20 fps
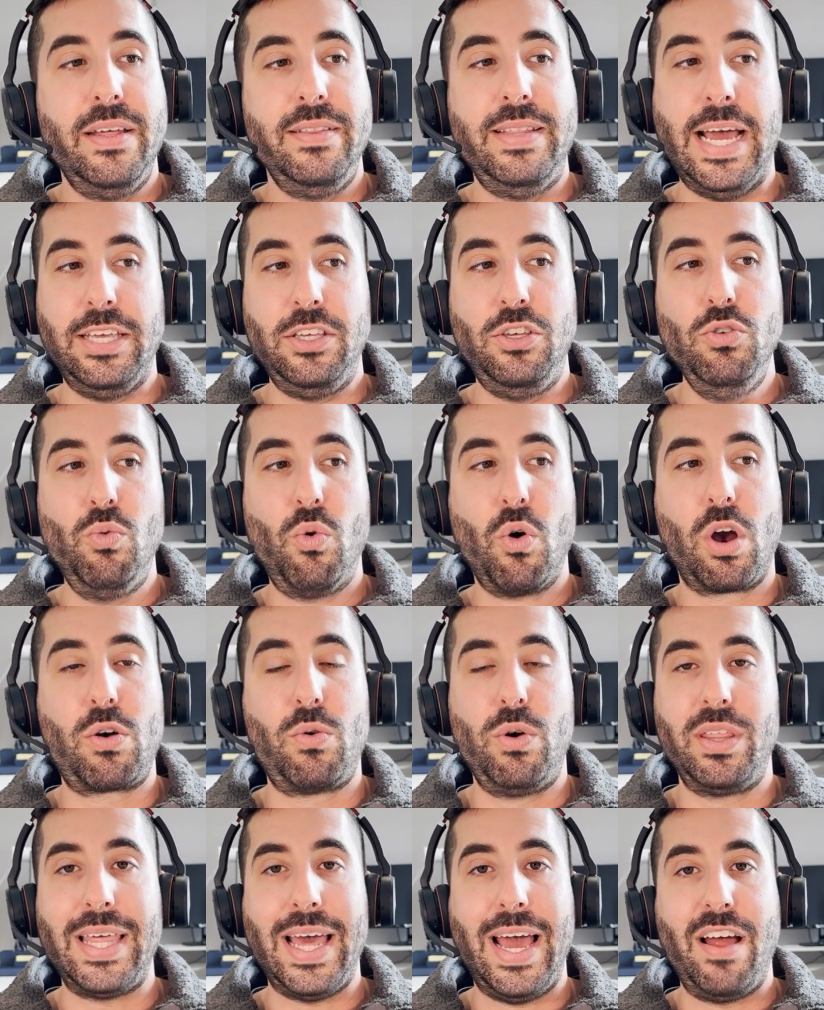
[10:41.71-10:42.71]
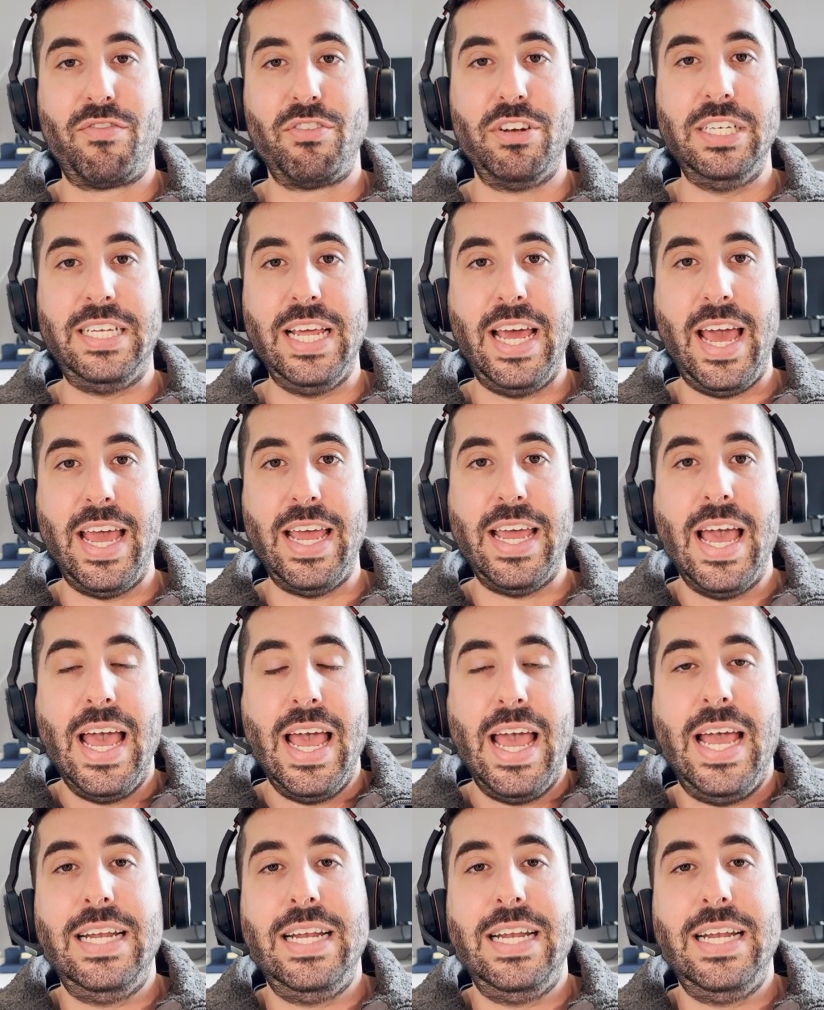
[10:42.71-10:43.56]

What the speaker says: that you work with every day.